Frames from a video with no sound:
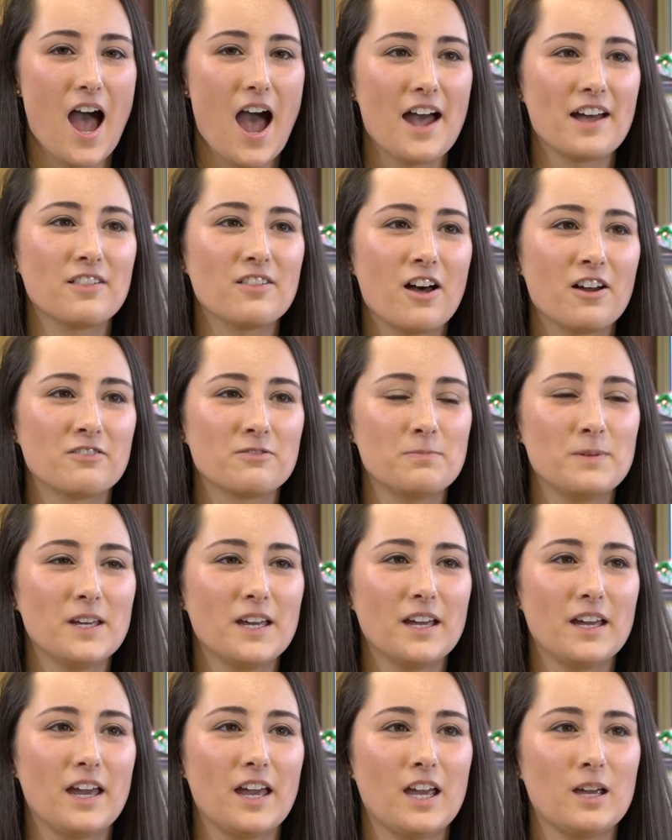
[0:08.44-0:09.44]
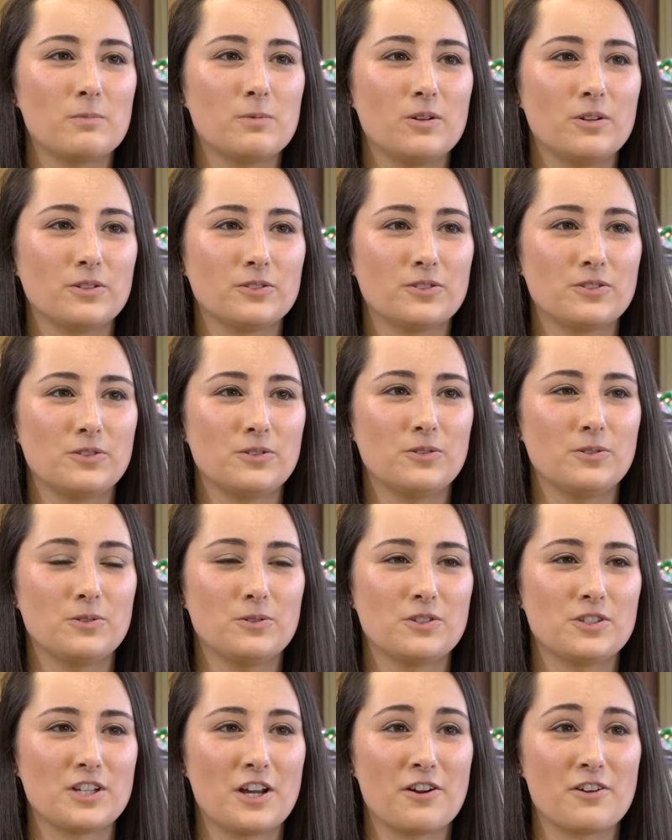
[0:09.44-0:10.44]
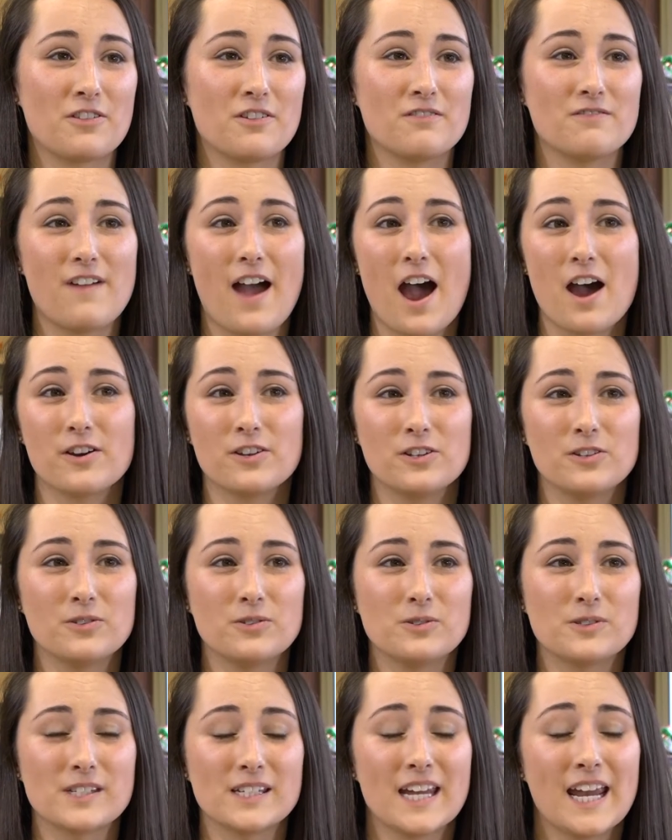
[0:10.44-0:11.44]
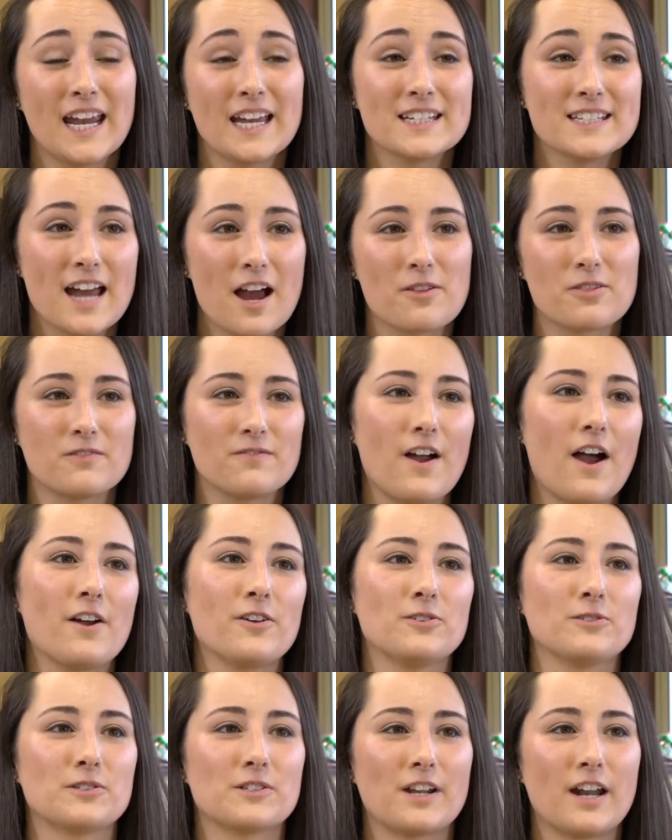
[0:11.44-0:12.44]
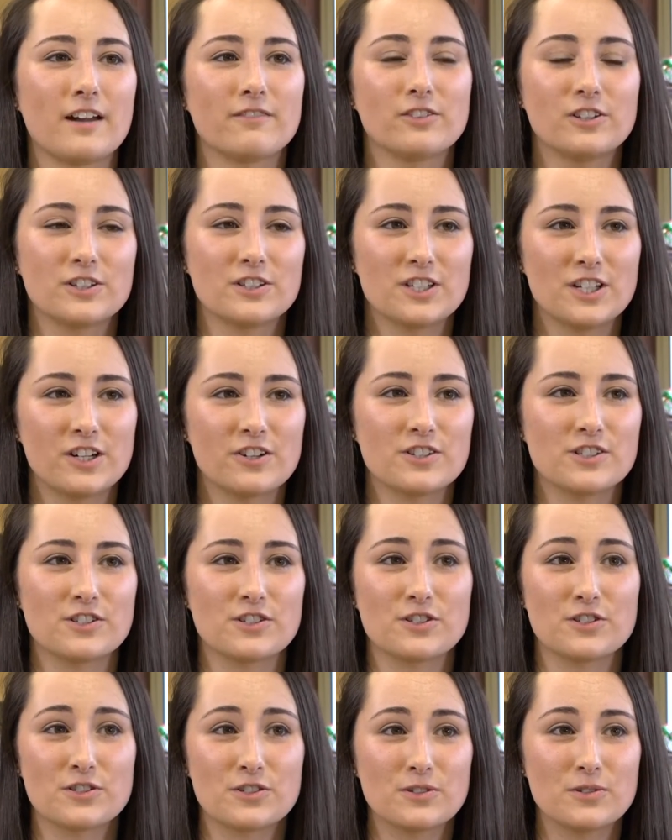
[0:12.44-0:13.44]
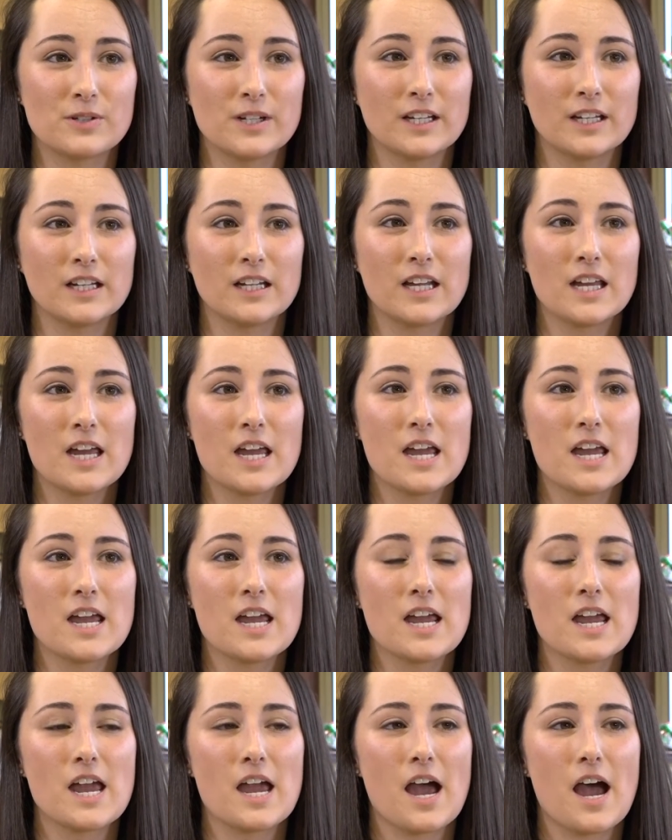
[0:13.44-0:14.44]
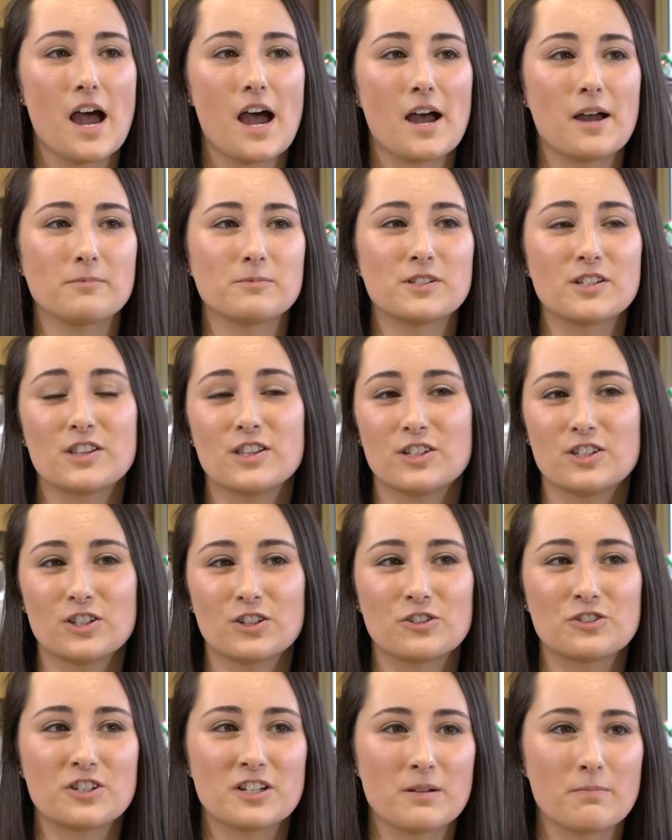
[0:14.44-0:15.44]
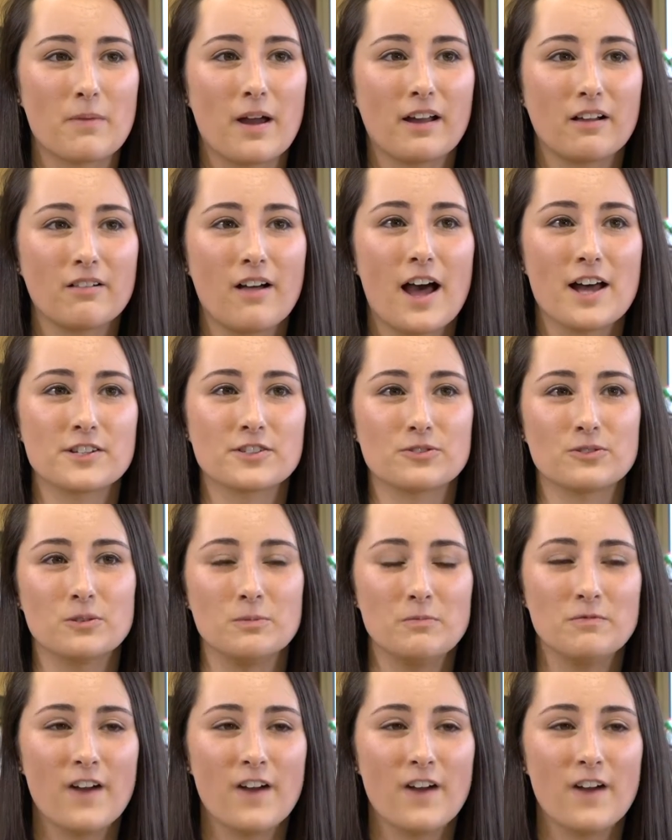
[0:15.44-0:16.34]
I love being able to share the values and hand down the values that I've learned here as a student um, to the children in my classroom.